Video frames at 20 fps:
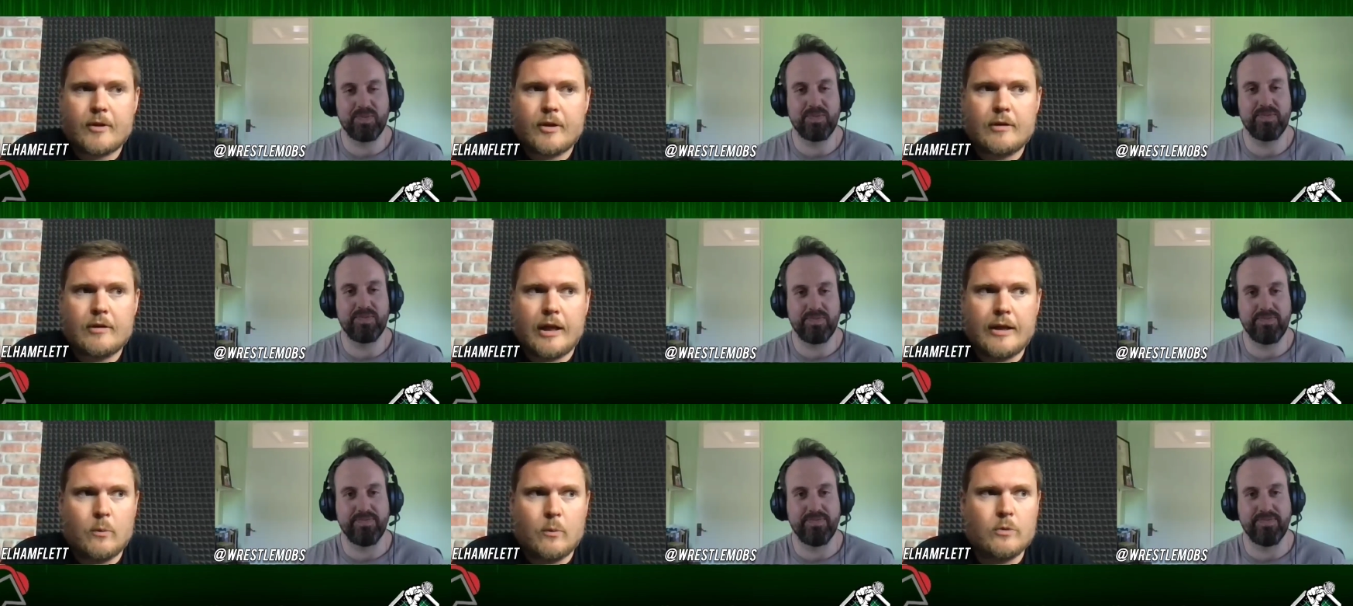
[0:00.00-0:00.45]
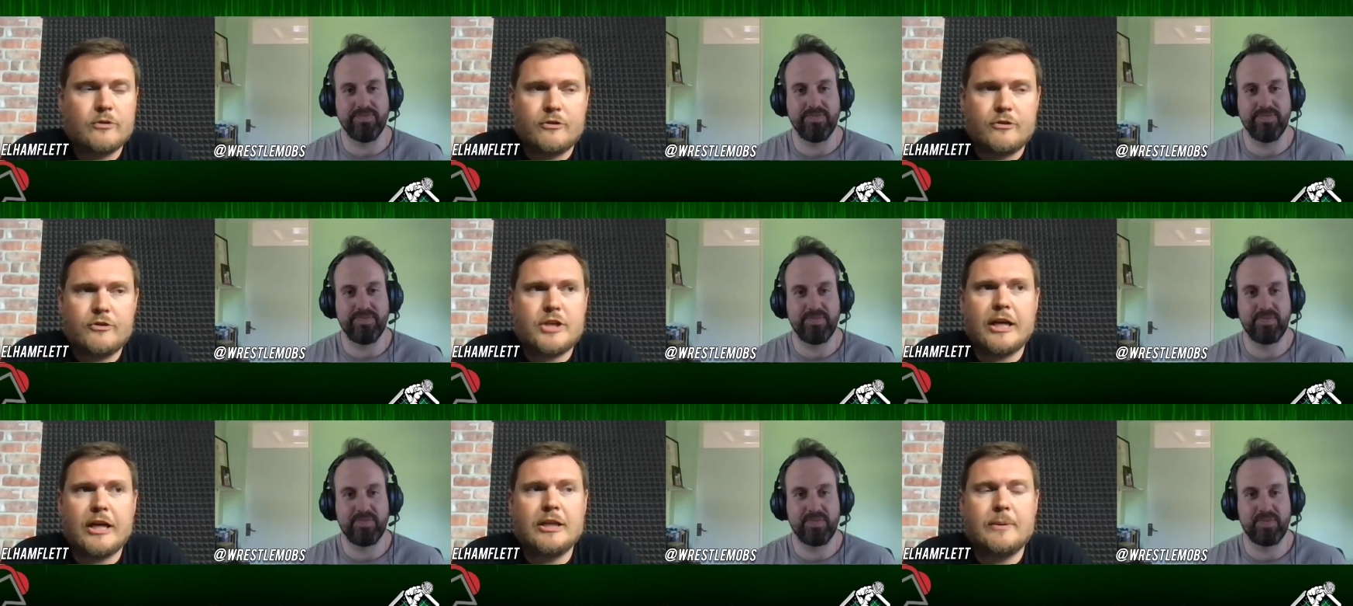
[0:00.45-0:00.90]
Speaker 1: yeah. like was mm.
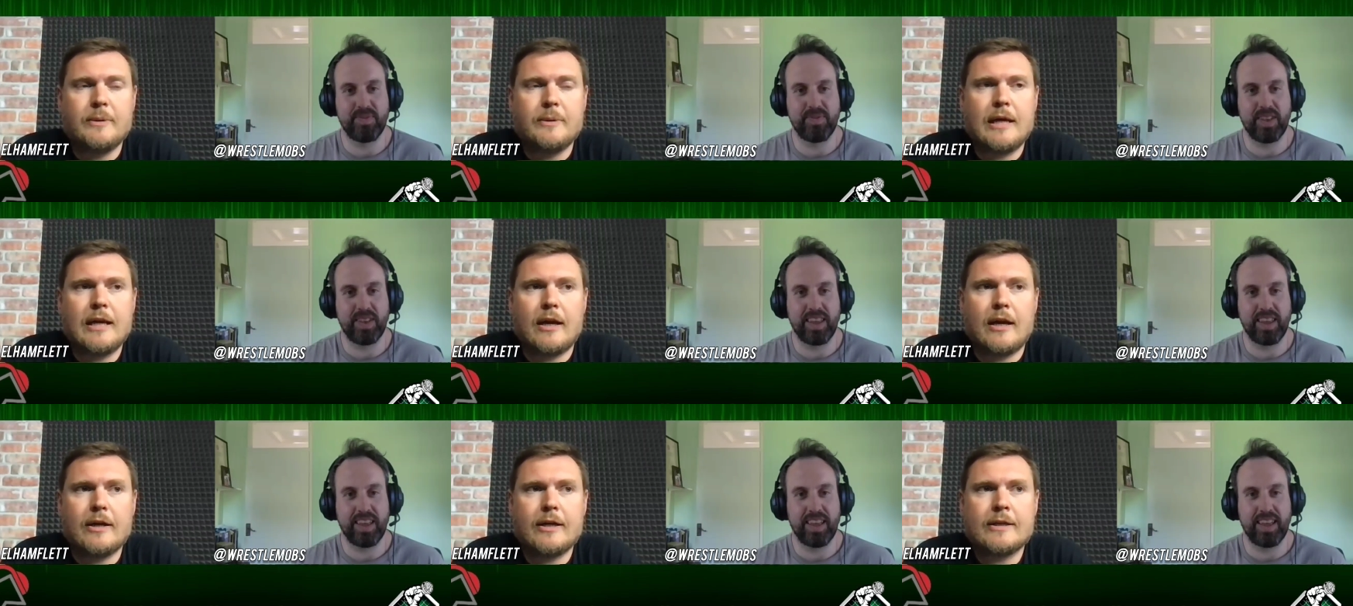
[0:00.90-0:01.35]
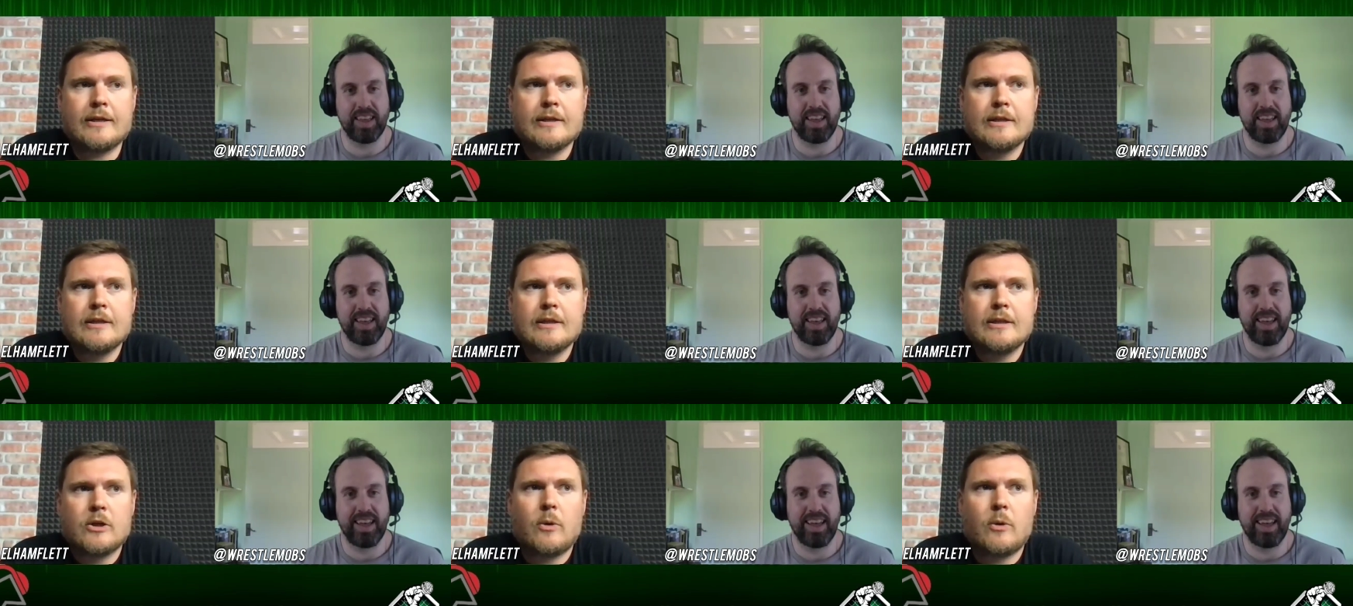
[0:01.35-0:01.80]
genuinely like
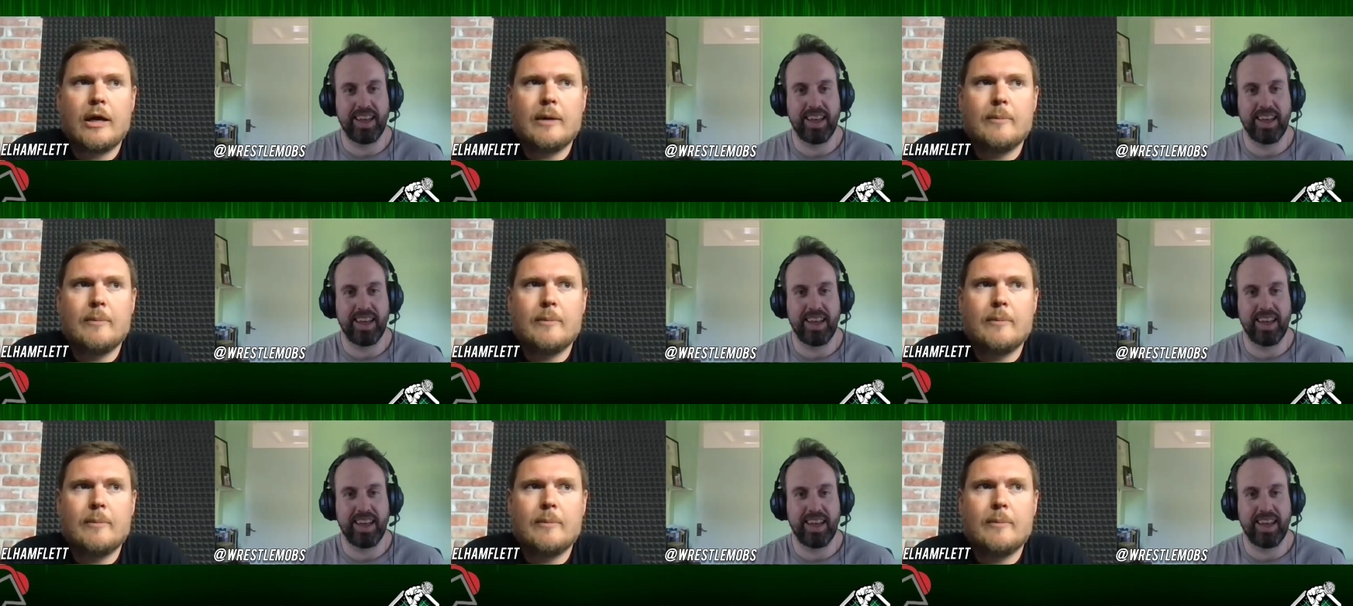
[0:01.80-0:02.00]
quite